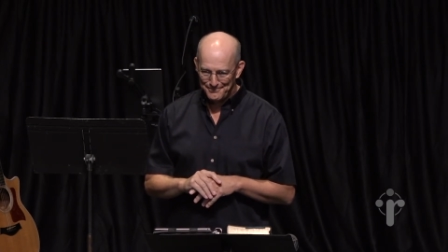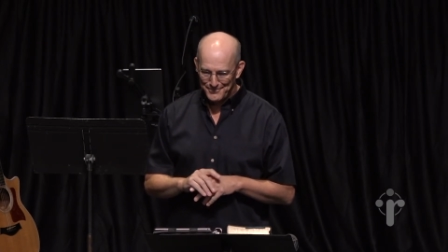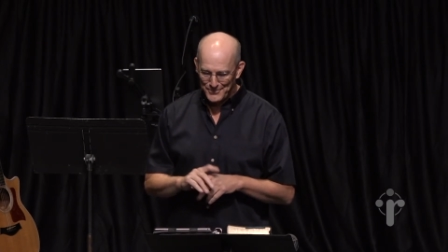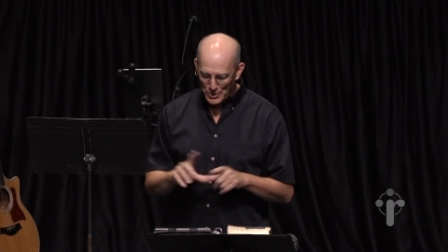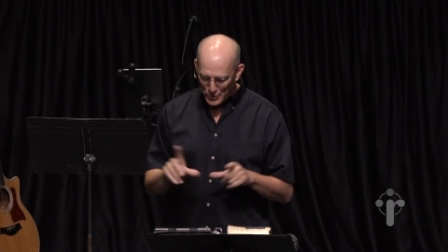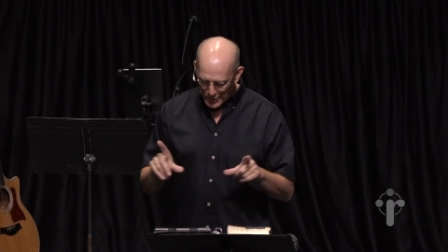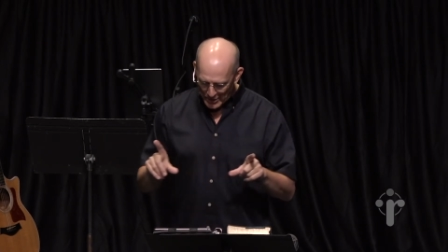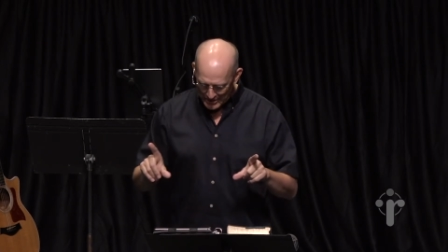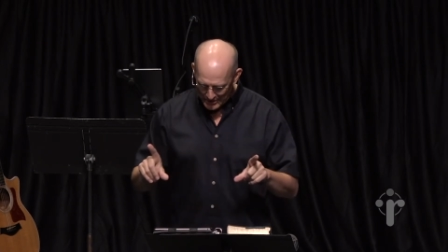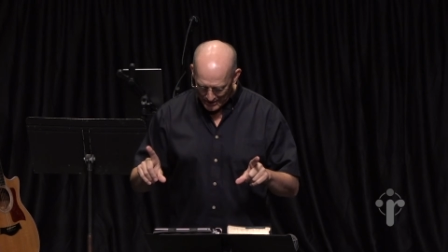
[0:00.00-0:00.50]

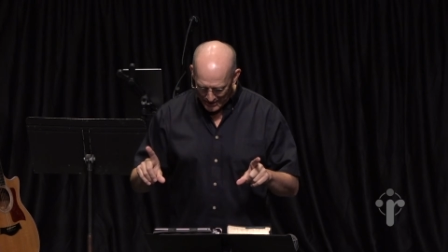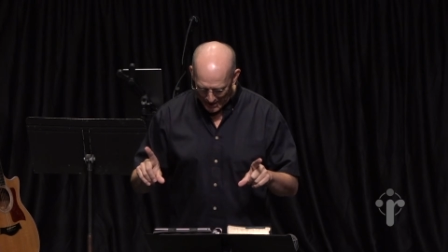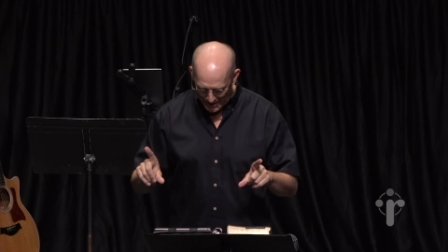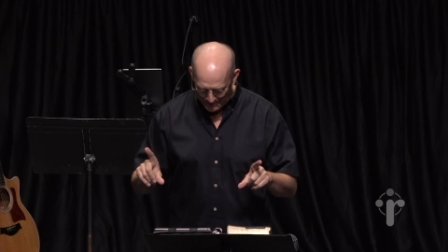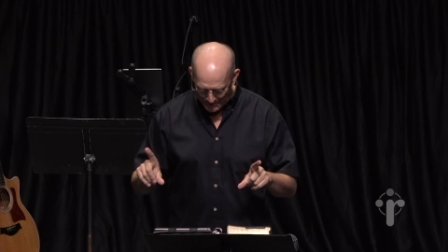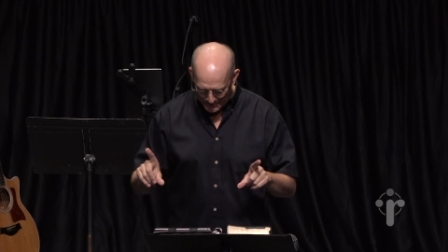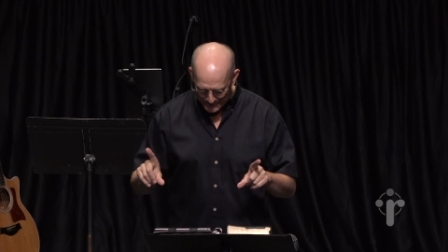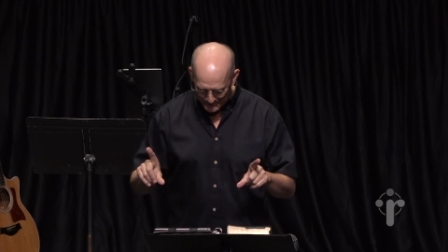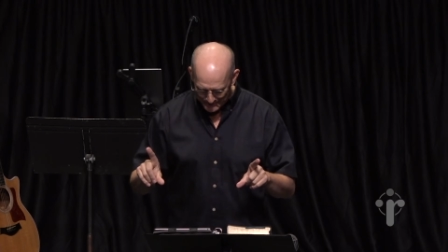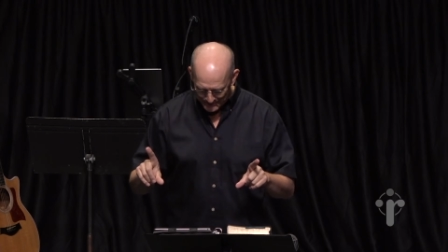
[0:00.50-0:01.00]
So what did
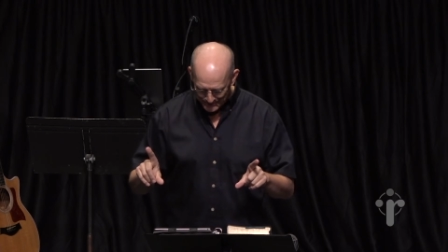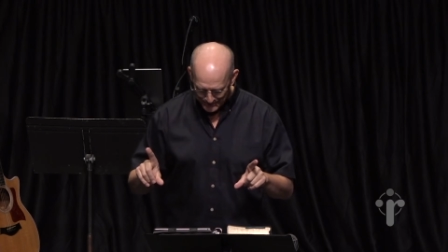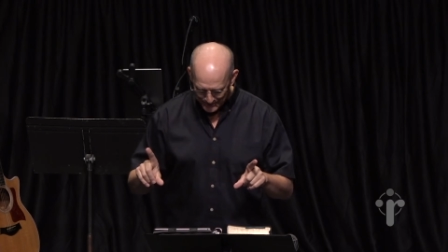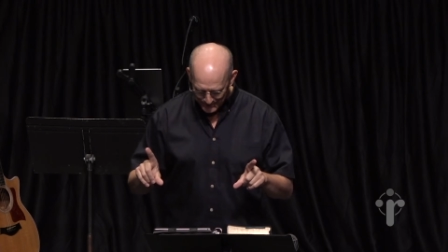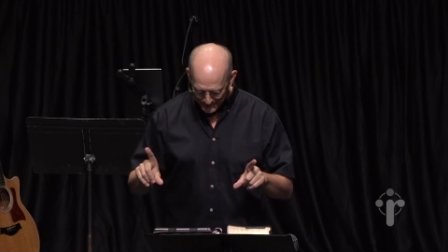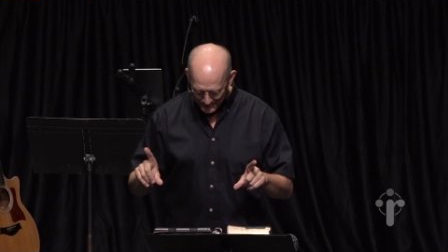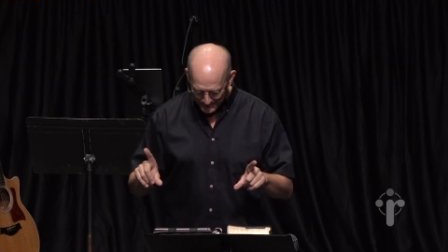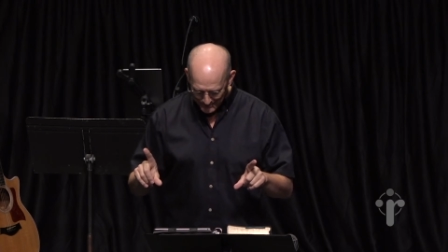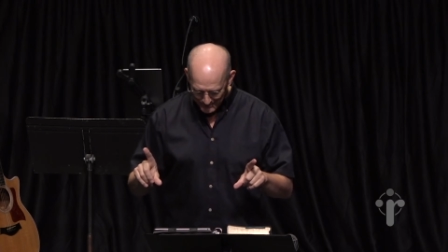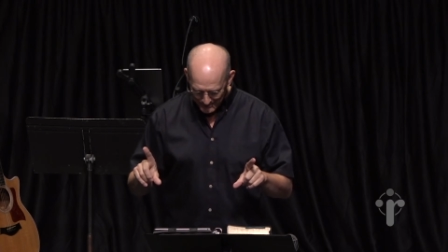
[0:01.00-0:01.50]
happen?
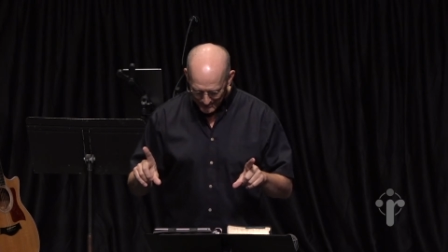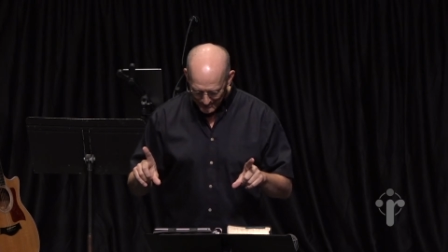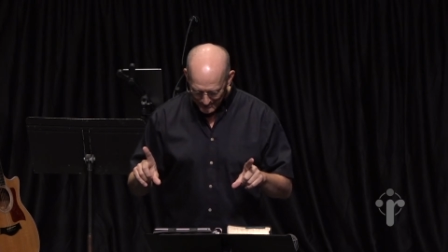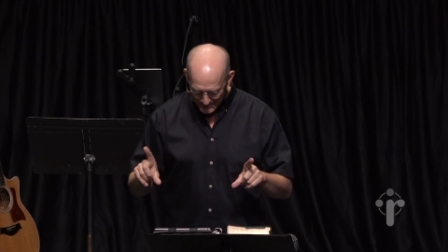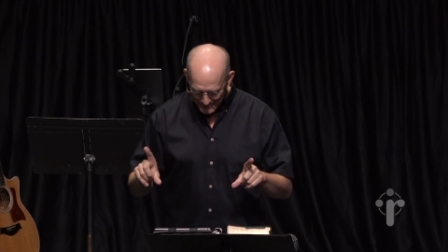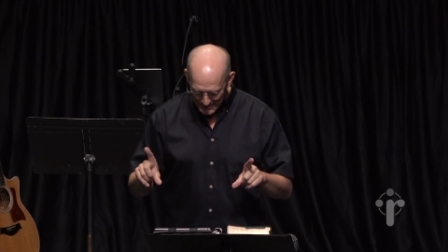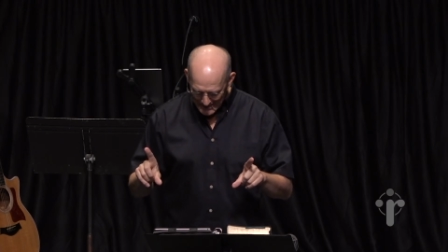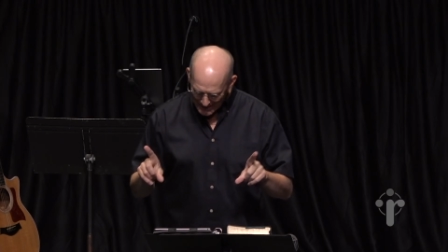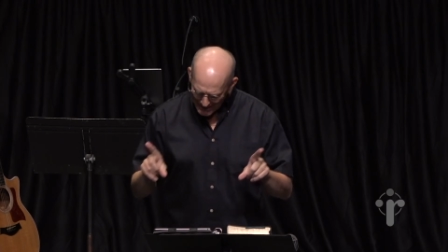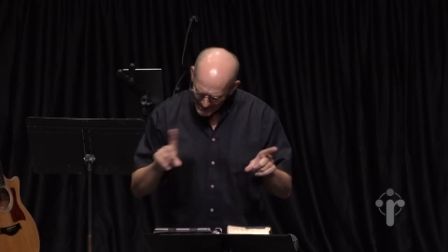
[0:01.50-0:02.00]

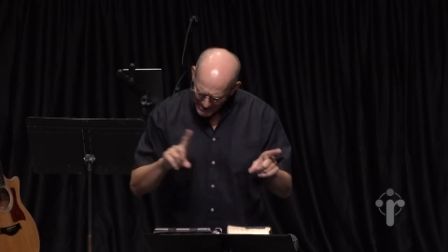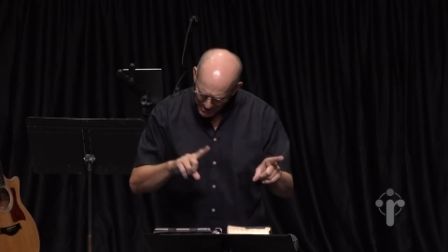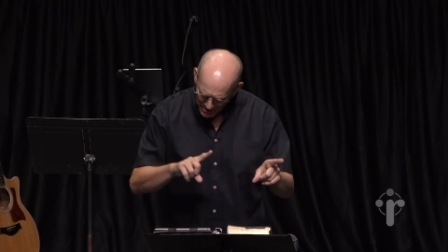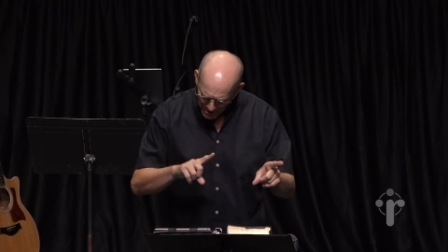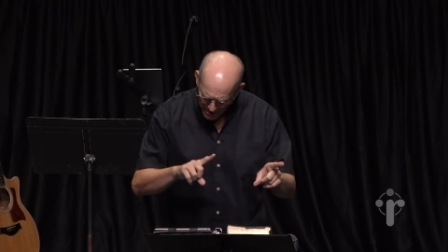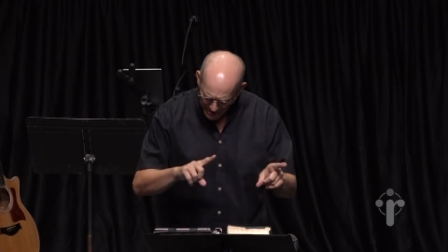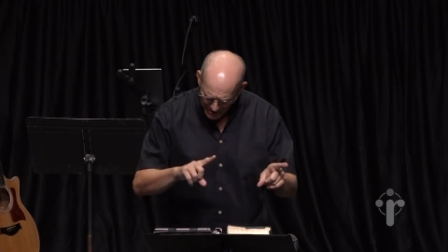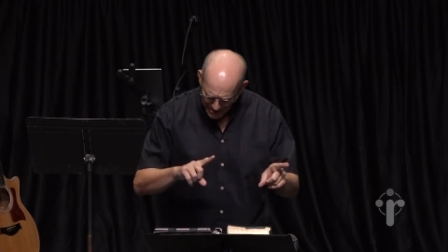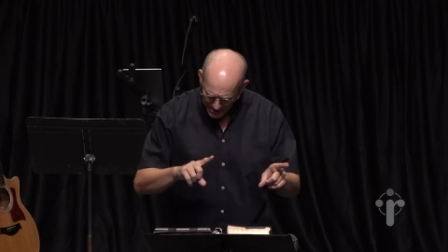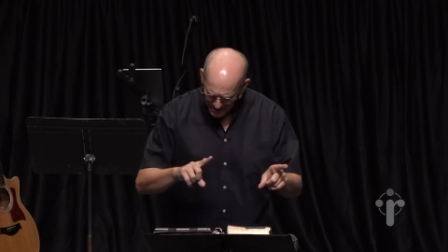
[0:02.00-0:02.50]
Let's
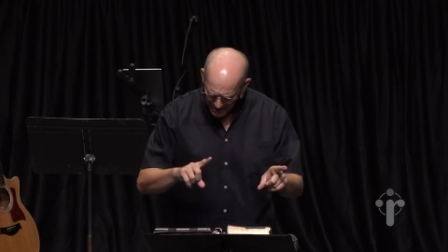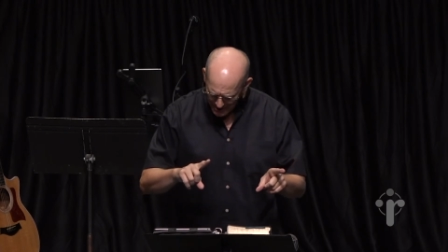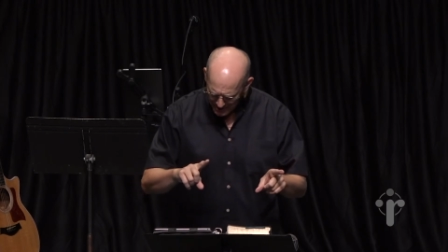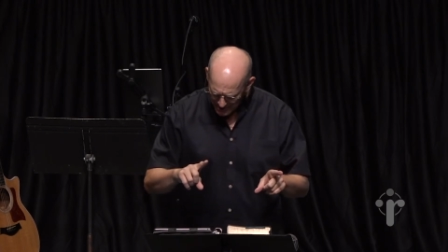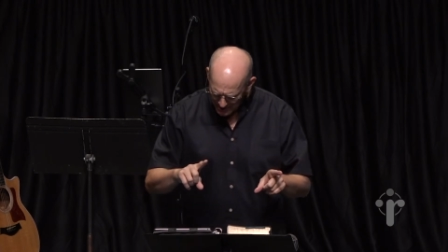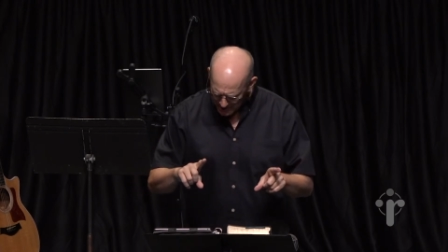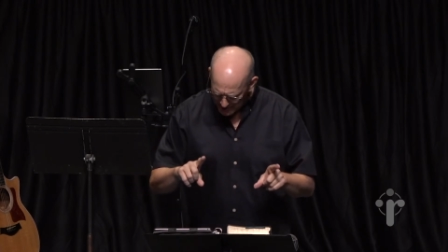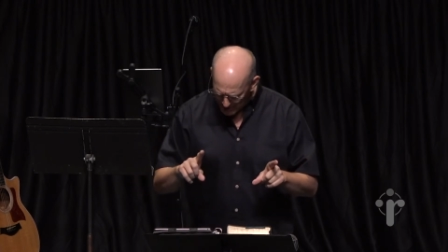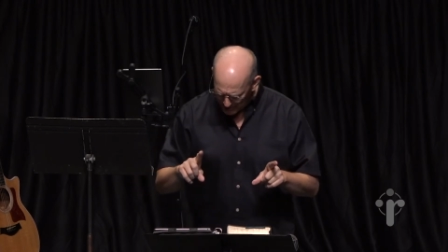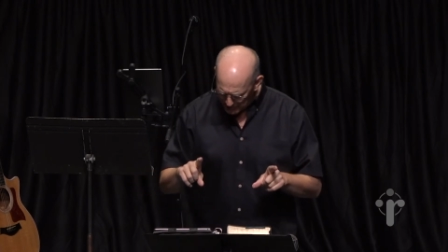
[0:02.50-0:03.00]
look at
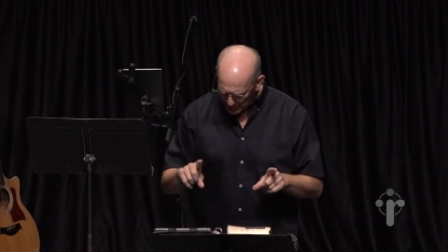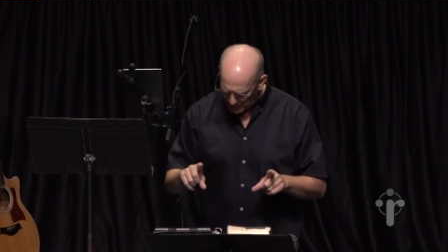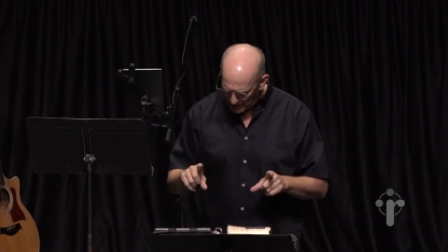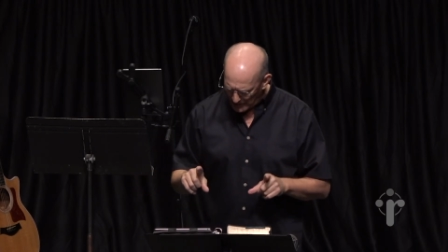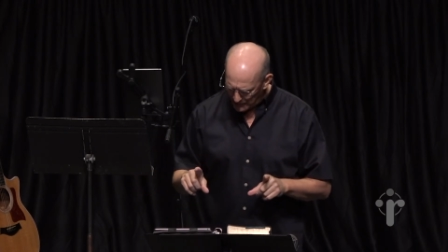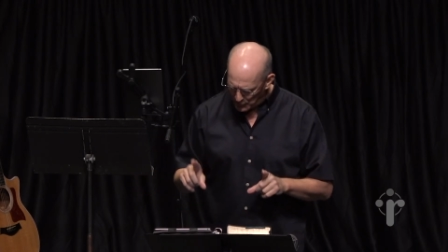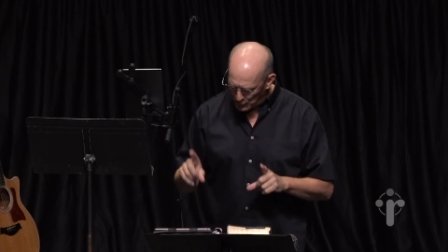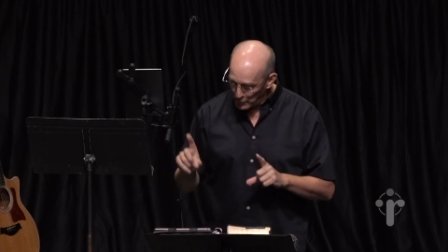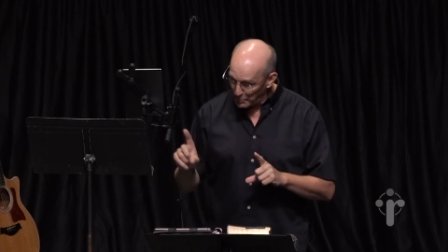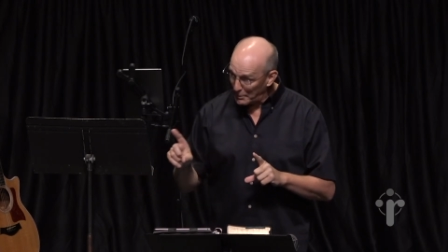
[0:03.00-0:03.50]
Genesis chapter
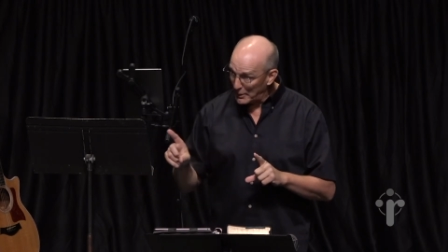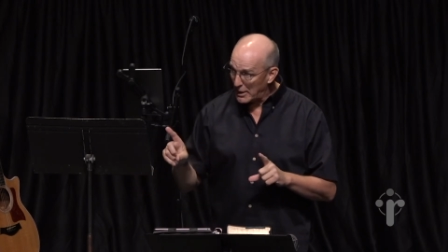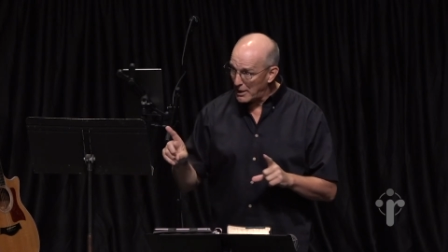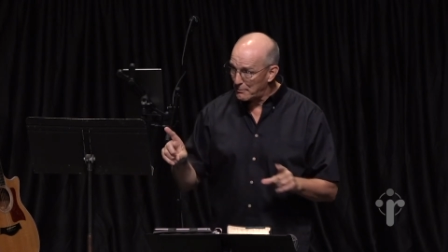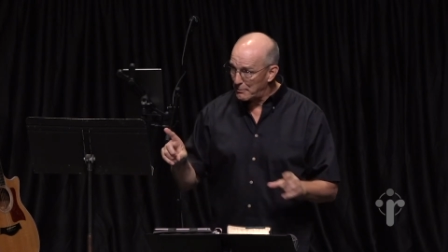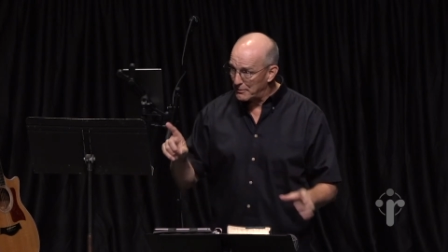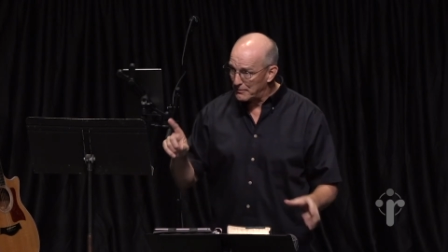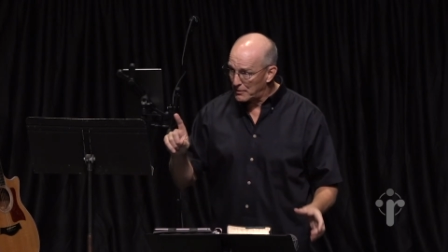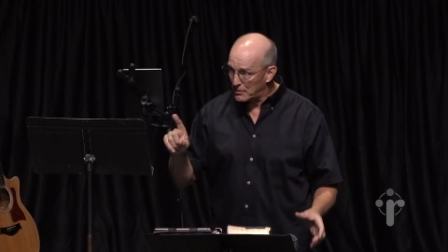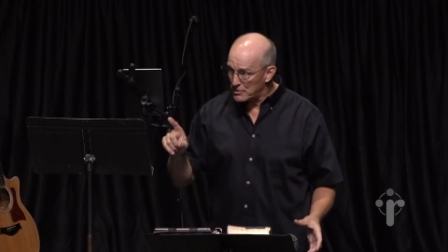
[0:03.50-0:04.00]
eleven. We'll pick
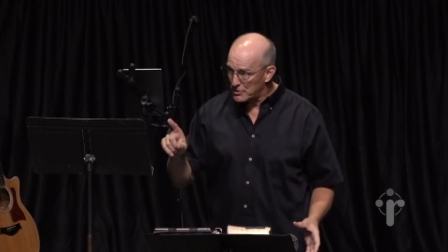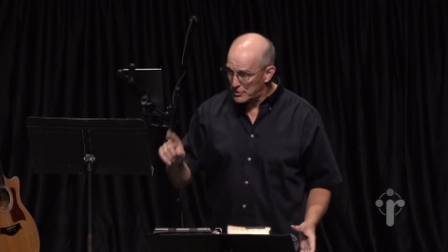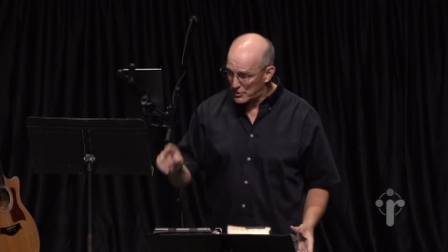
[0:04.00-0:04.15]
up in verse